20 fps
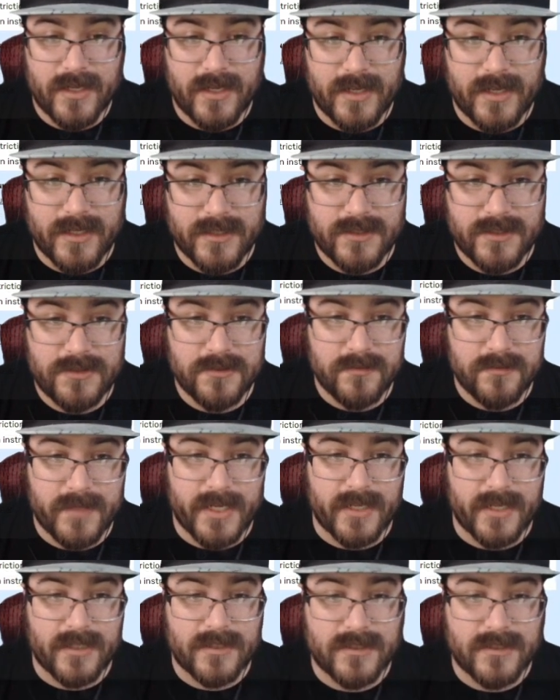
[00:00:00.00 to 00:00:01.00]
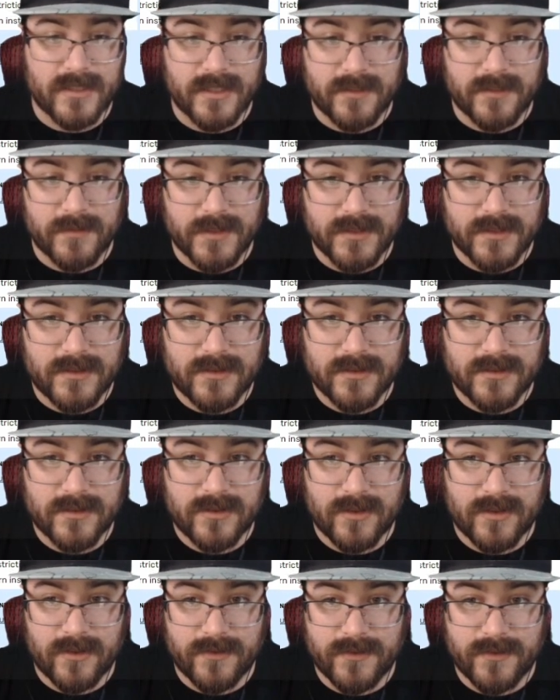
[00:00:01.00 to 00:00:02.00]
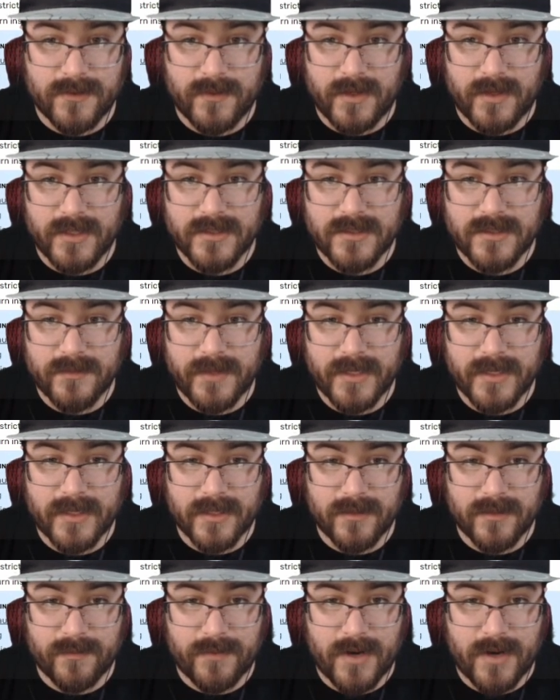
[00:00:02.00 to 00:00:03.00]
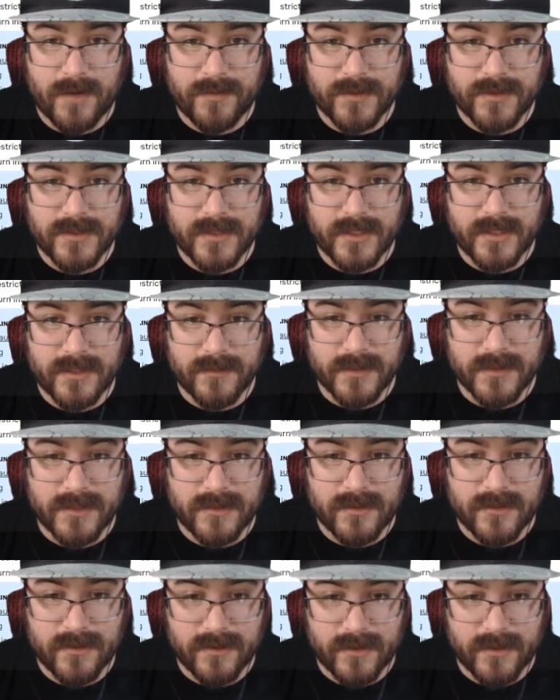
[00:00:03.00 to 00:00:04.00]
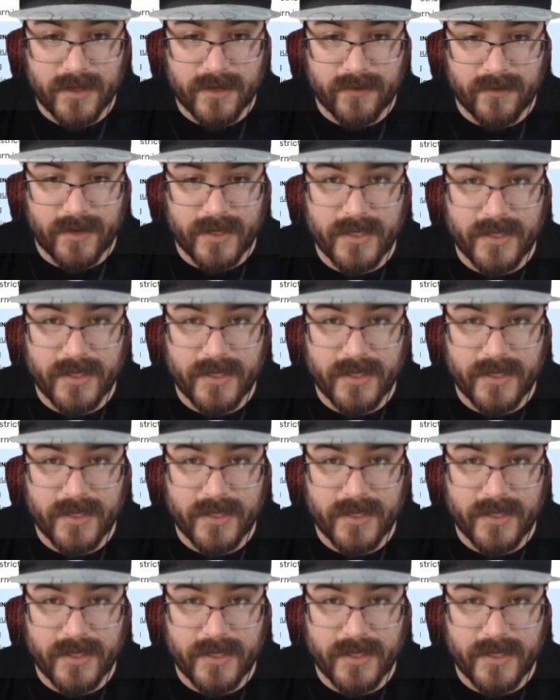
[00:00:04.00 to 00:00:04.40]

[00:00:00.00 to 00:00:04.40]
and to make segments. So if you wanted to make a proper segment, like right